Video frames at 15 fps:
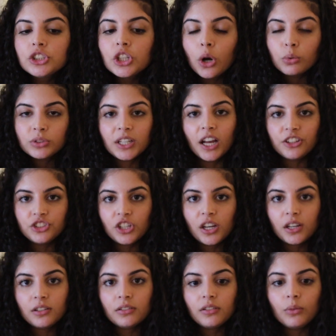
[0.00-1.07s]
don't touch
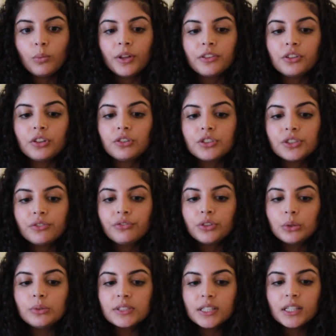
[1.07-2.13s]
it. Whether you're
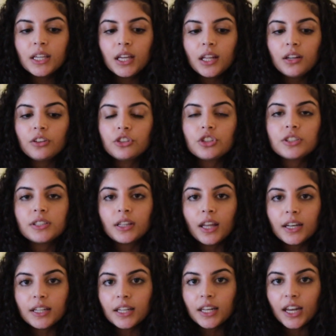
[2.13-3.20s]
diffusing it or just
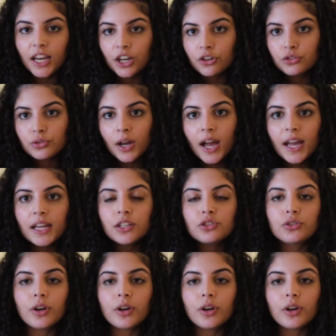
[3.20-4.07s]
letting it air dry,